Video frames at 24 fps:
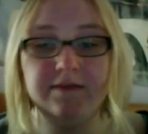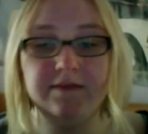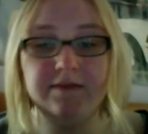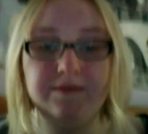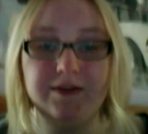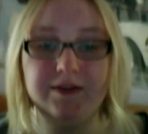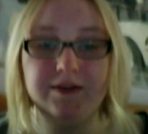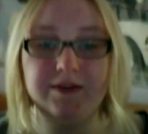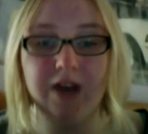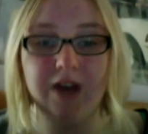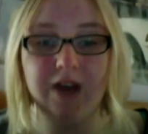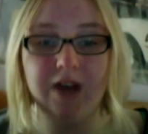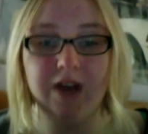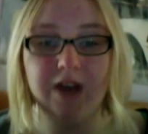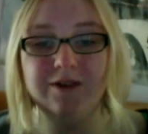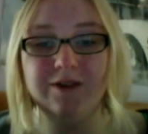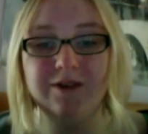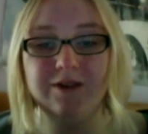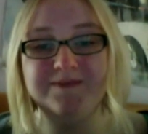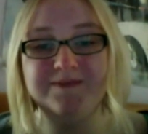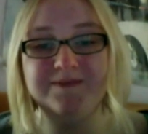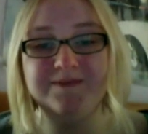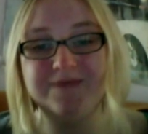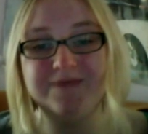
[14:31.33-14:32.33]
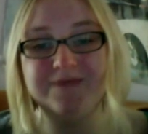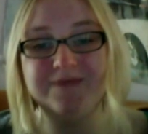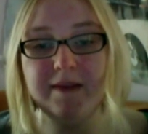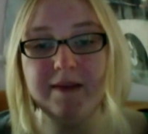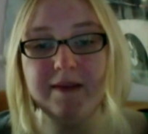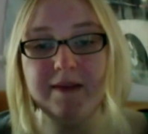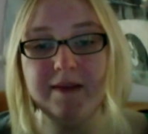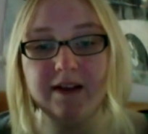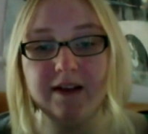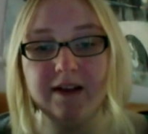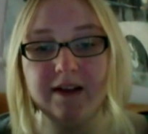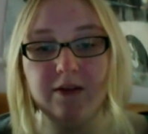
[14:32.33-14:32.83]
So I'm
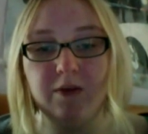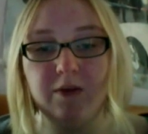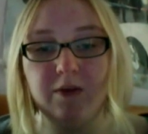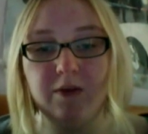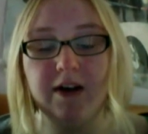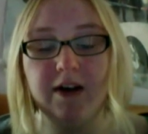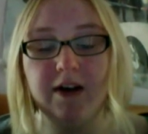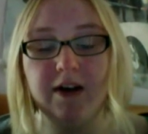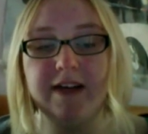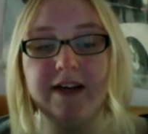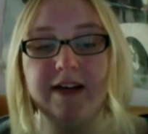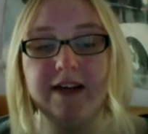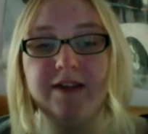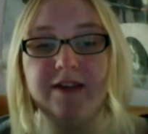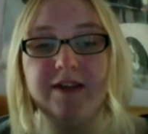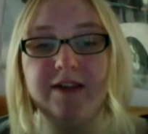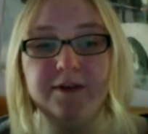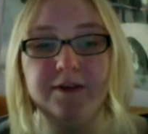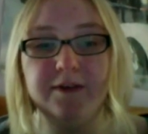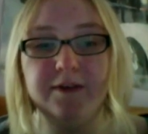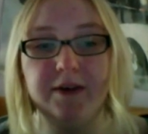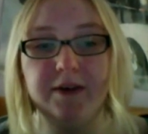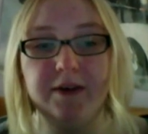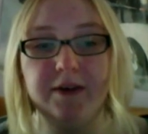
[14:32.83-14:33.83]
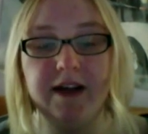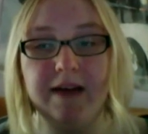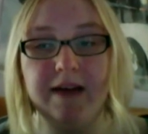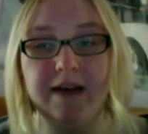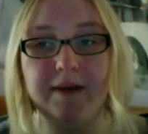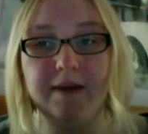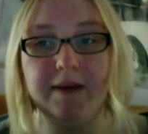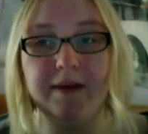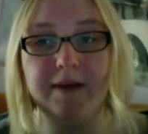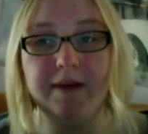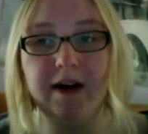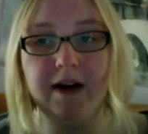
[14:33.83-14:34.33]
a little worried if they do put it
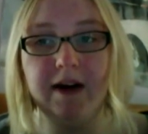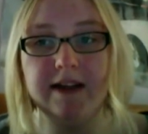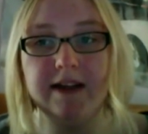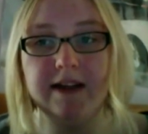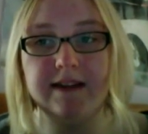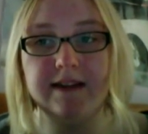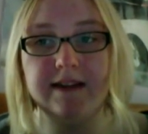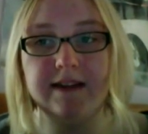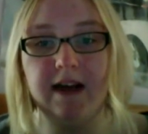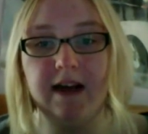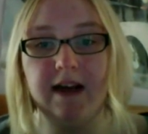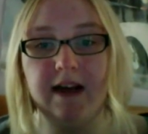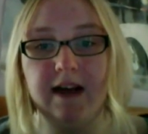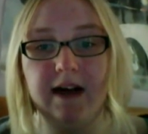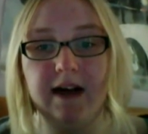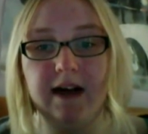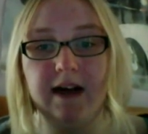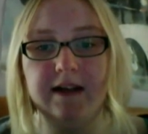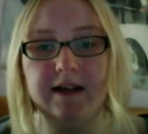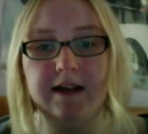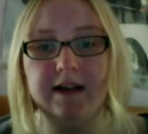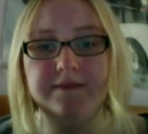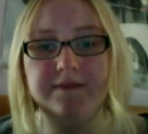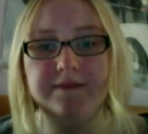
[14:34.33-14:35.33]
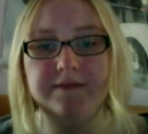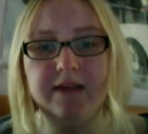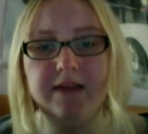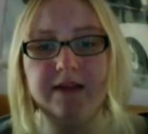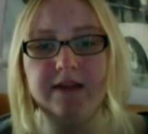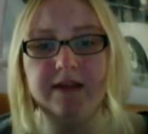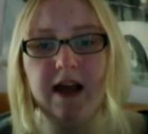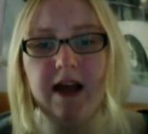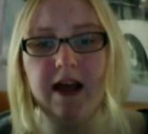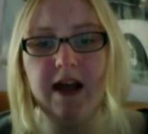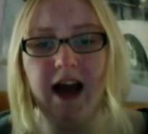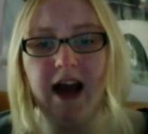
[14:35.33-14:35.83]
on Barrett.
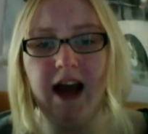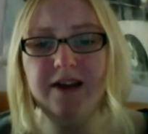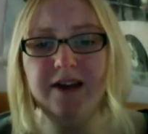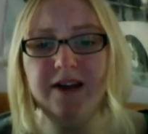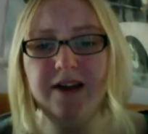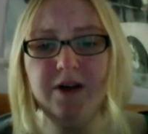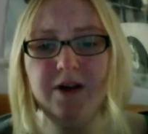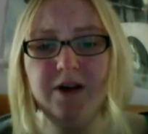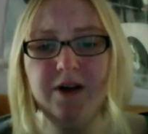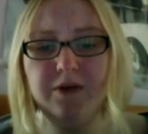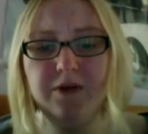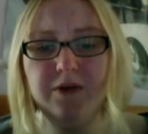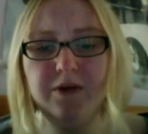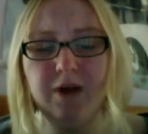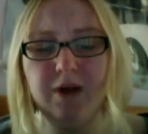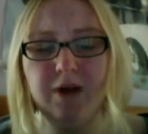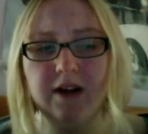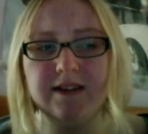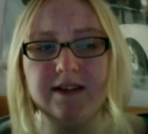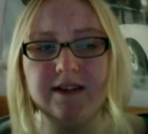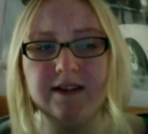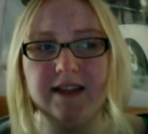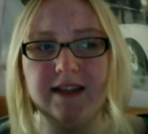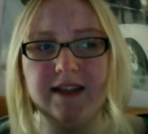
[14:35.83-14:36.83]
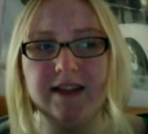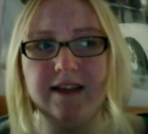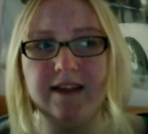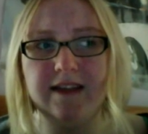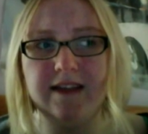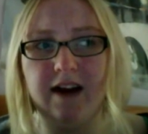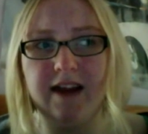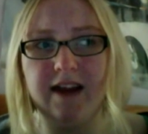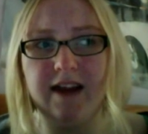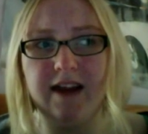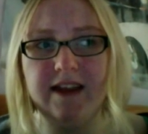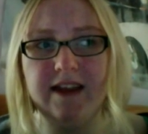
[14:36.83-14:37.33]
I don't know who all is in
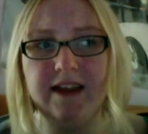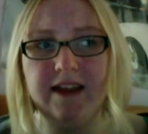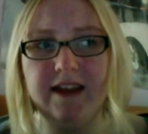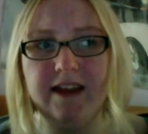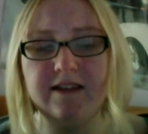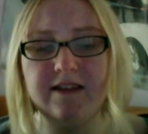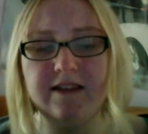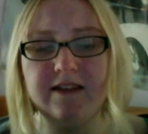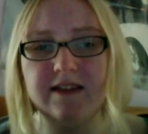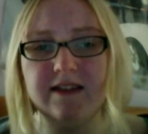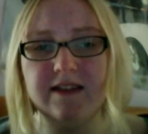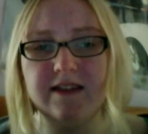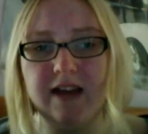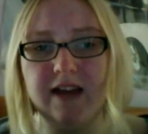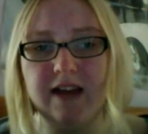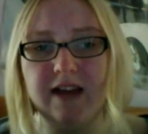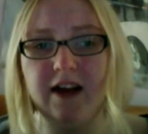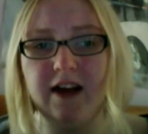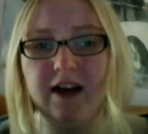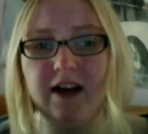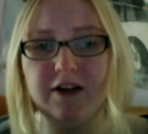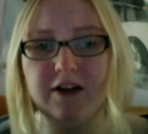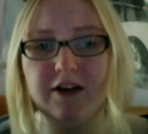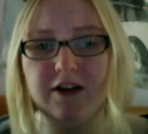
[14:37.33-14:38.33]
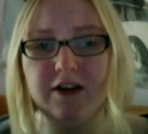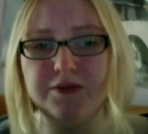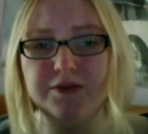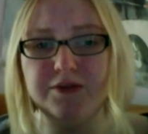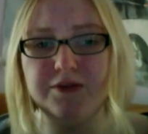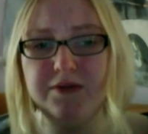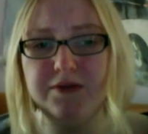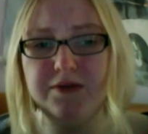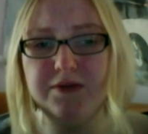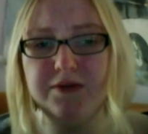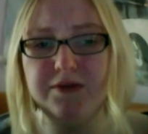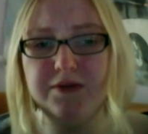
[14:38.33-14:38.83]
there. I think
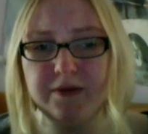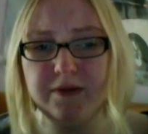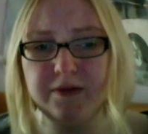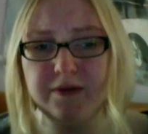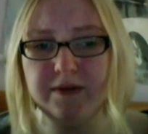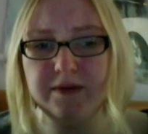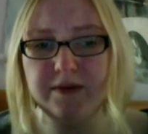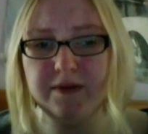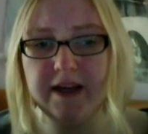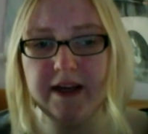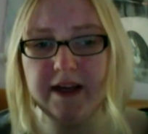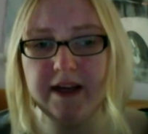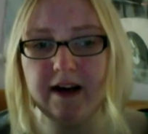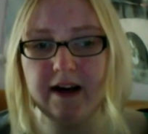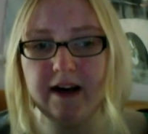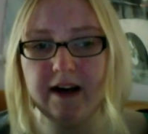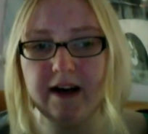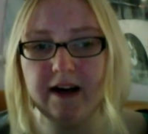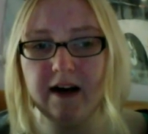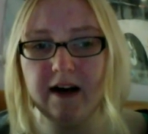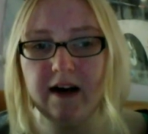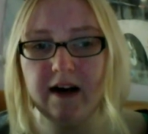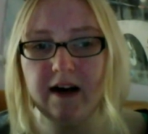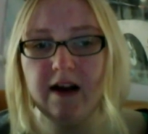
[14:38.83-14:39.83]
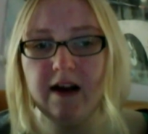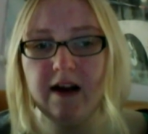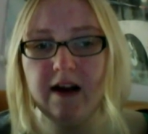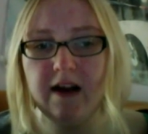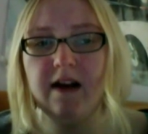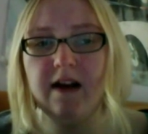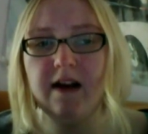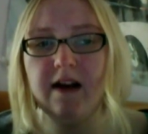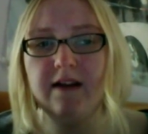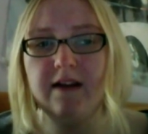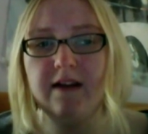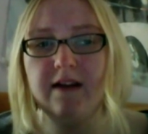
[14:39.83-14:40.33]
R-Truth's supposed to be in there.
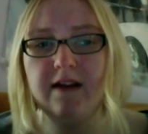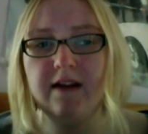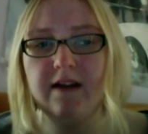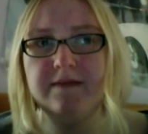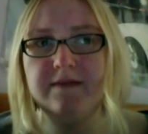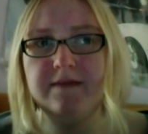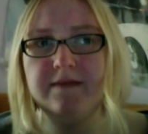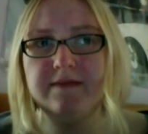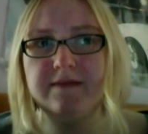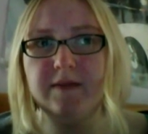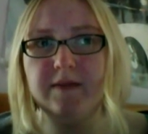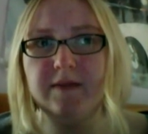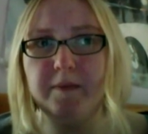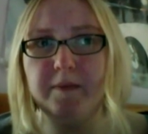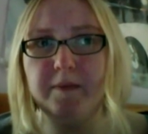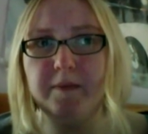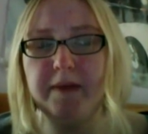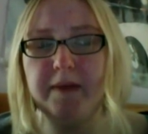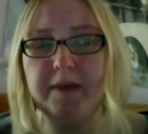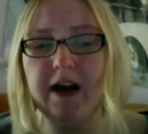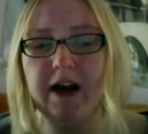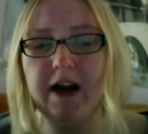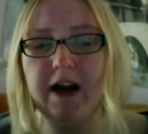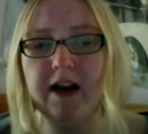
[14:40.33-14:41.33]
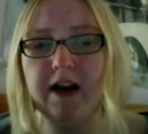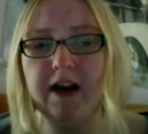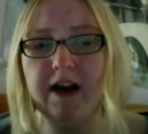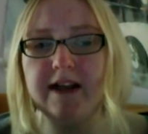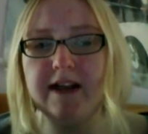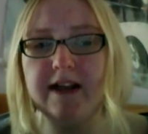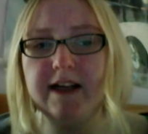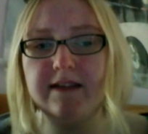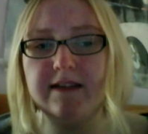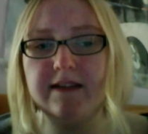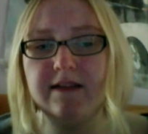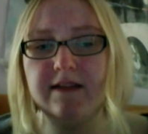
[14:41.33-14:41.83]

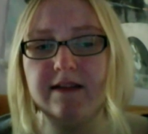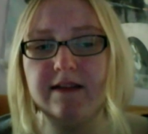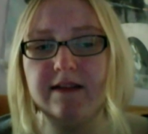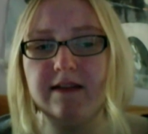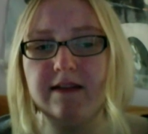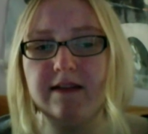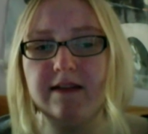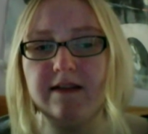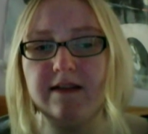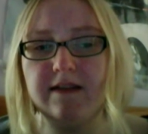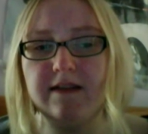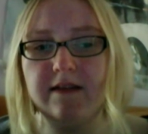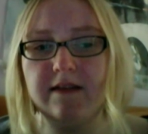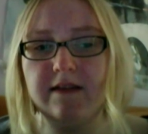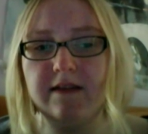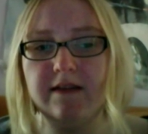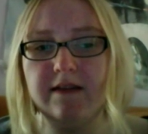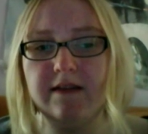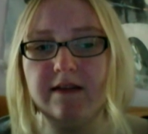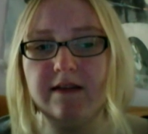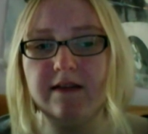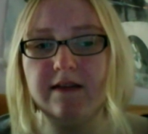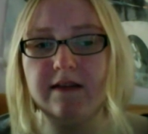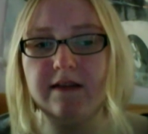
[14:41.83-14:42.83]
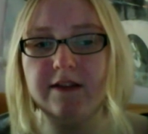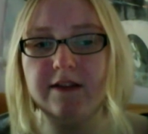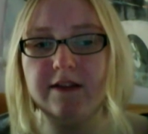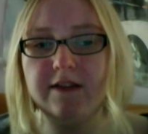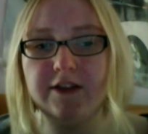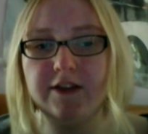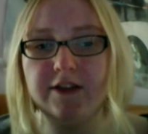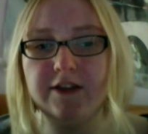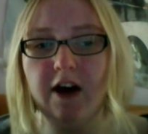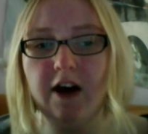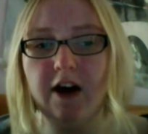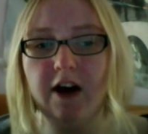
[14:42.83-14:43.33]
Barrett,
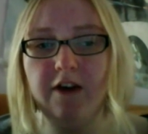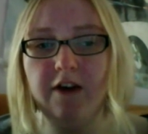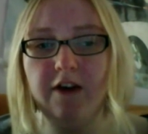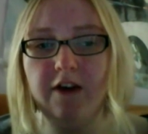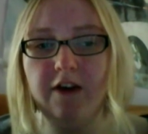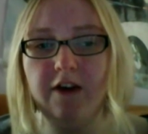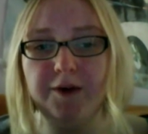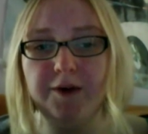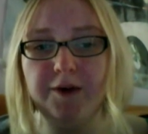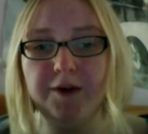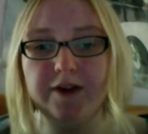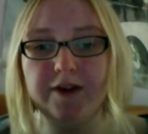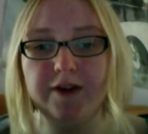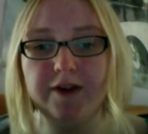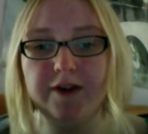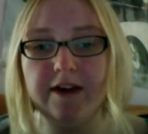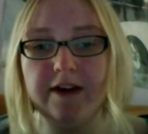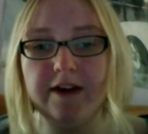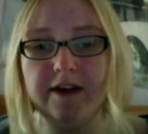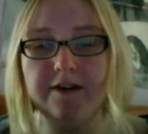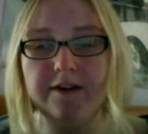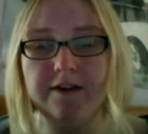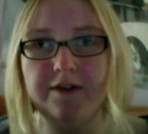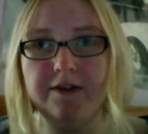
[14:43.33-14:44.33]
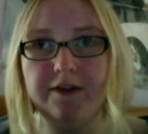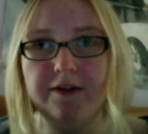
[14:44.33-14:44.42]
Dolph Rusev,